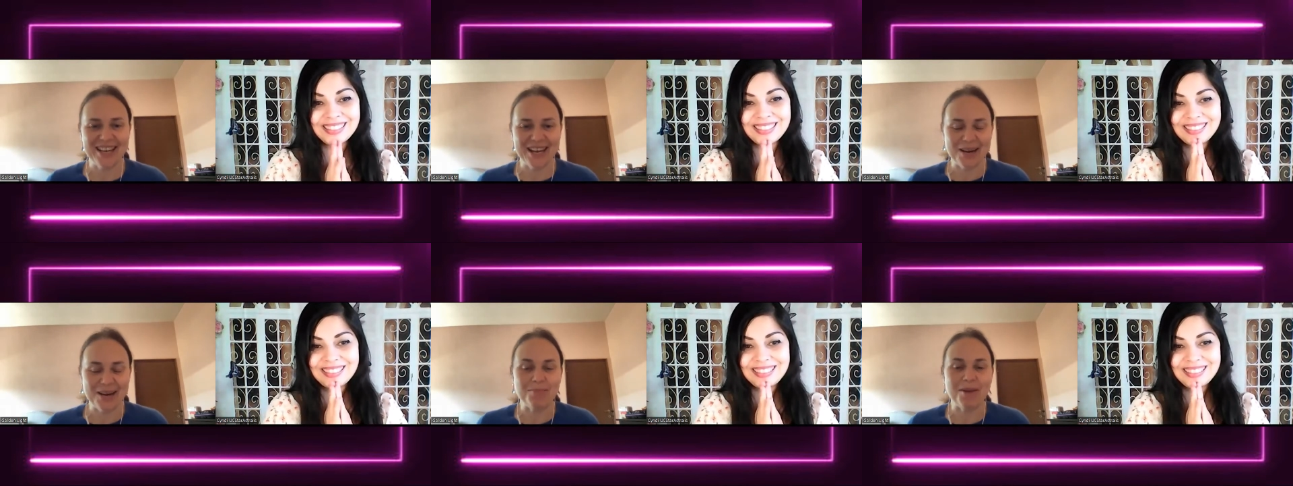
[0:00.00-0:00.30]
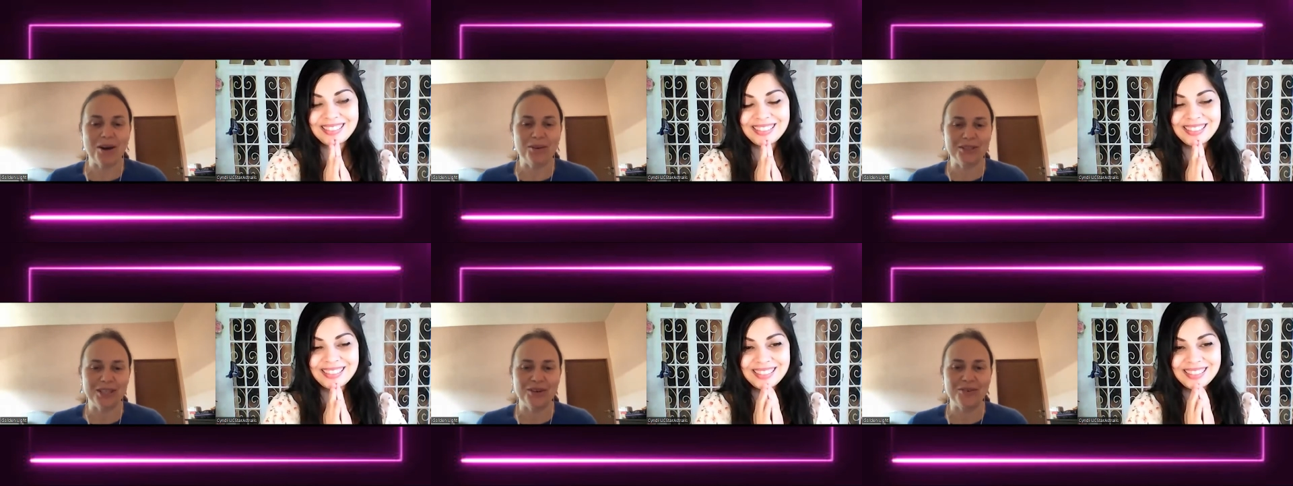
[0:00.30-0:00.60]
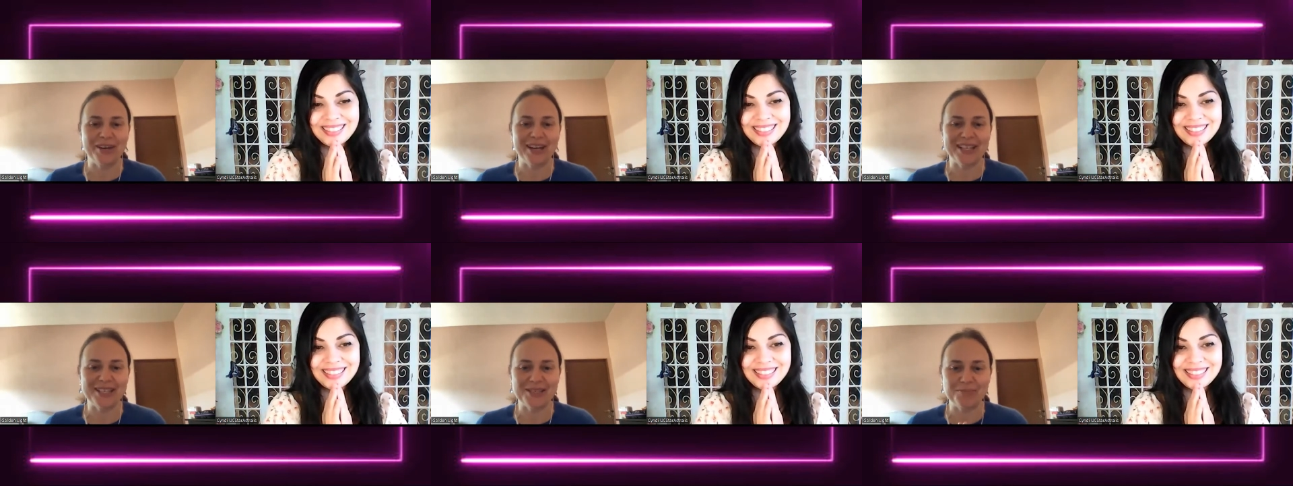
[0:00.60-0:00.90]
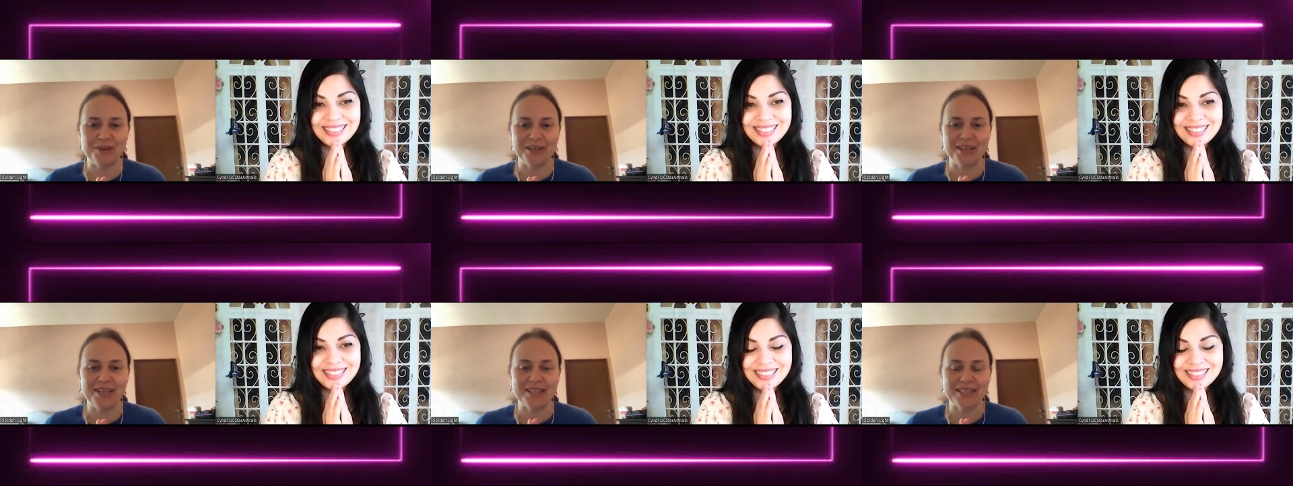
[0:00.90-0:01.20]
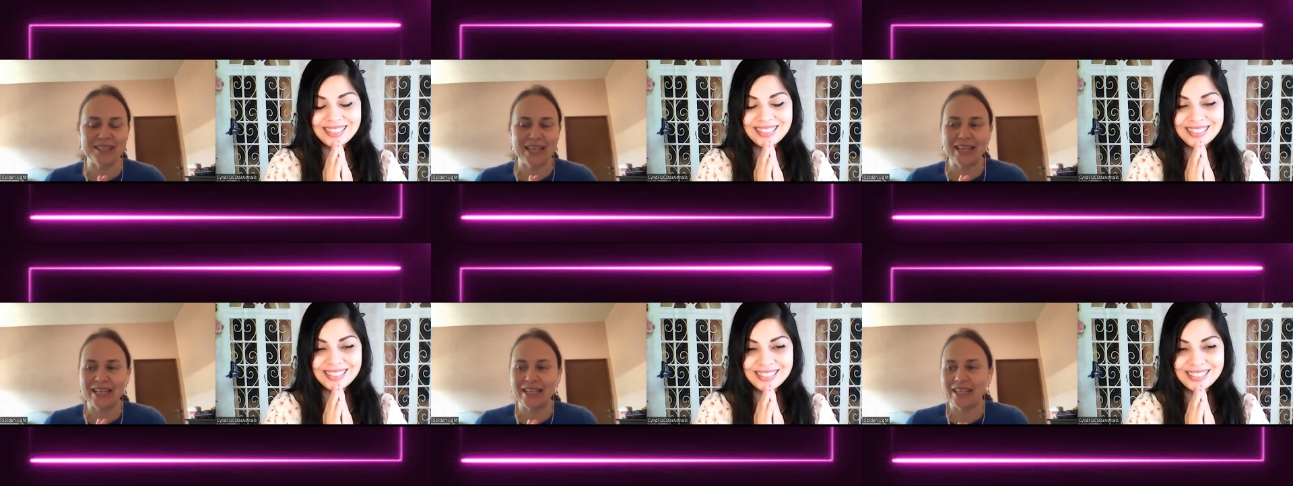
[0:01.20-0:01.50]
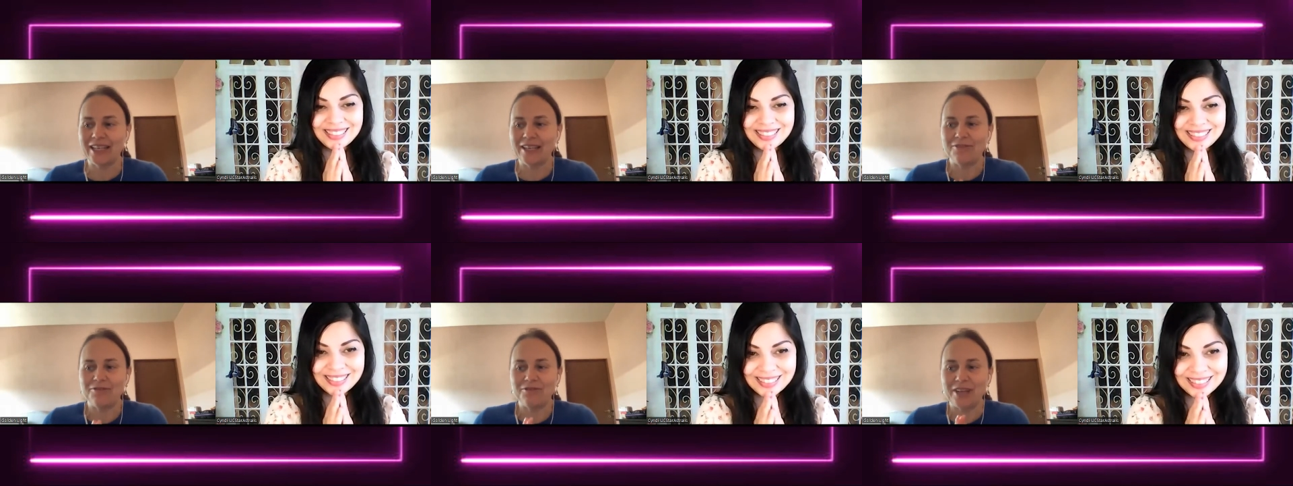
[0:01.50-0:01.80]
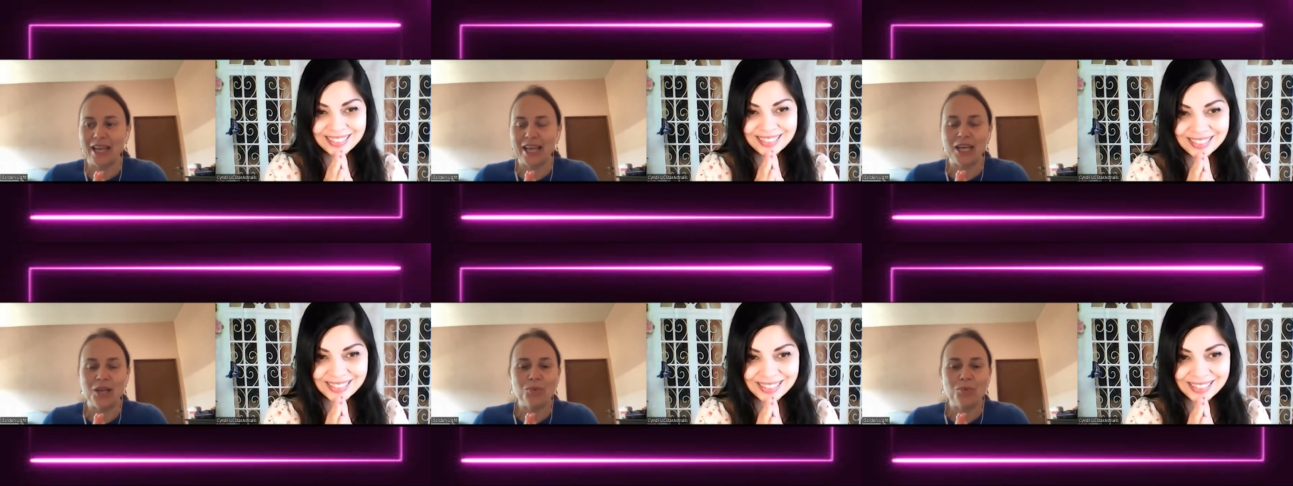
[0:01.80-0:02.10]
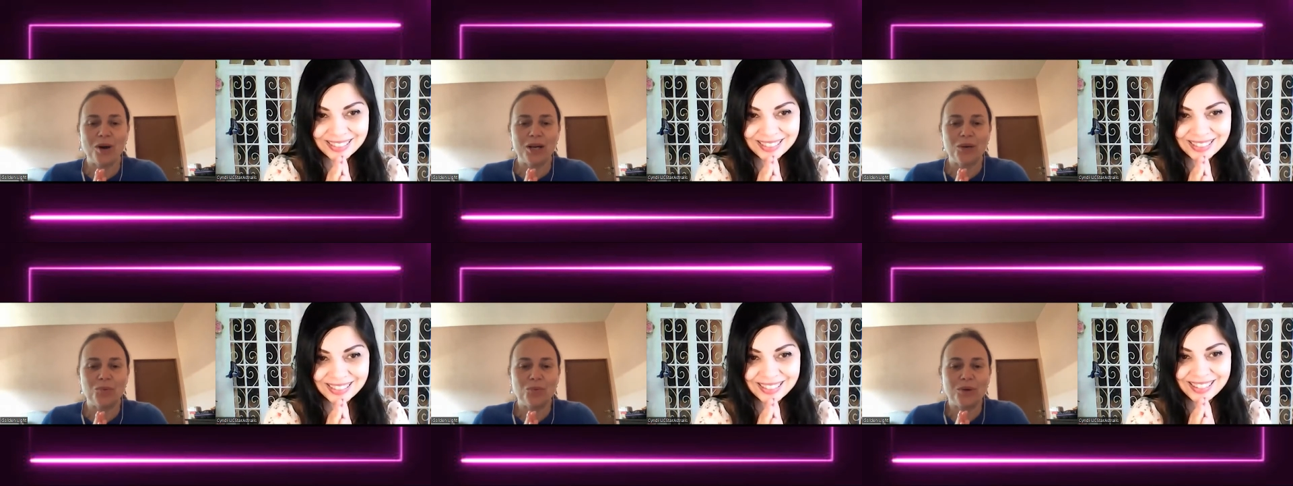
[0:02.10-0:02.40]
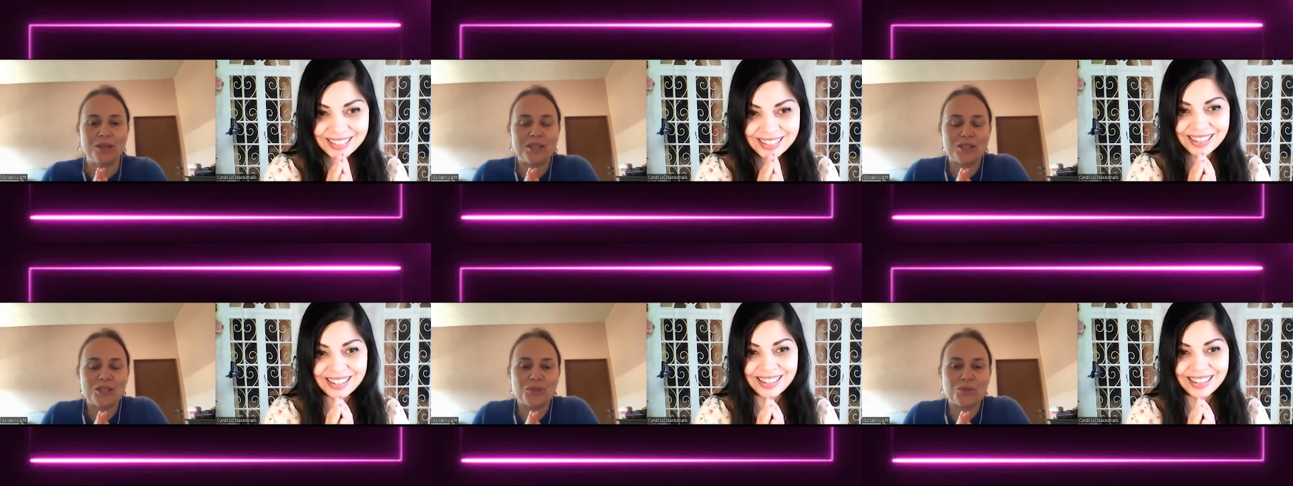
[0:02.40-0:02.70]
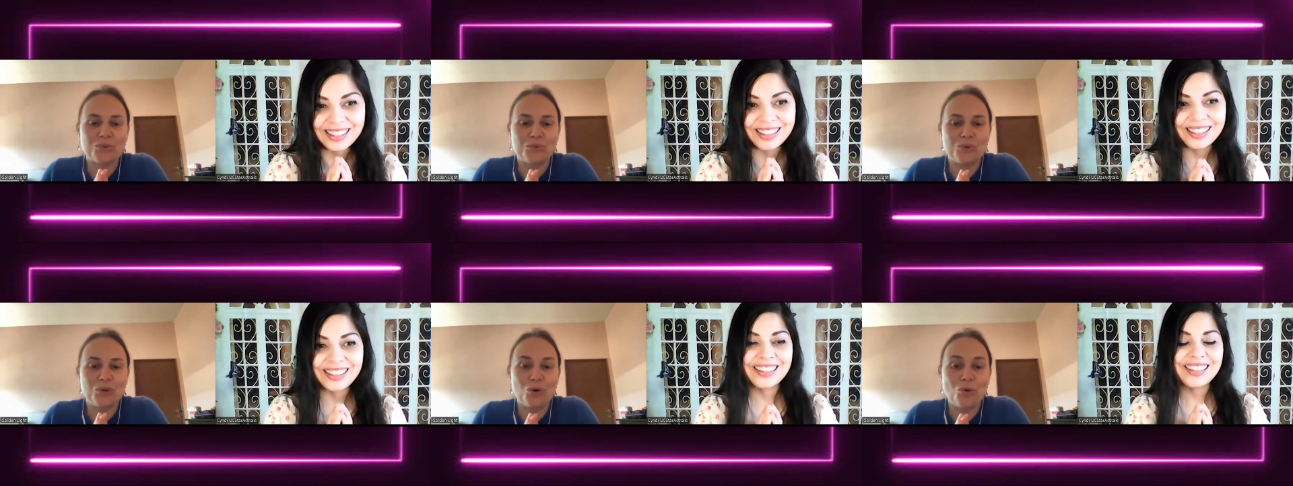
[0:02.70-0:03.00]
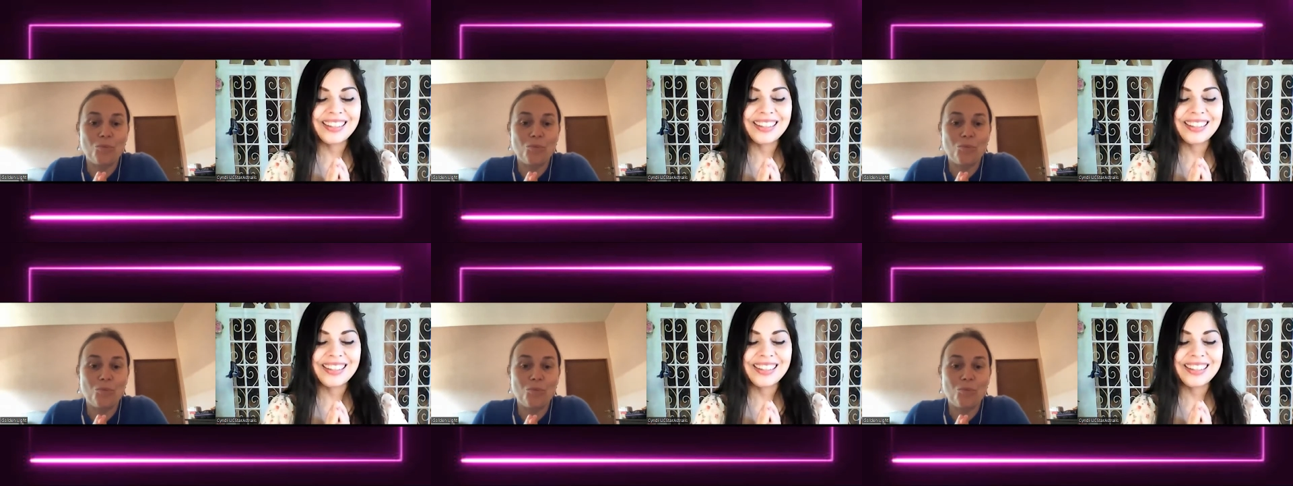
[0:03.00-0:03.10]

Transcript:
Speaker 1: about our experience. And if anyone wants to know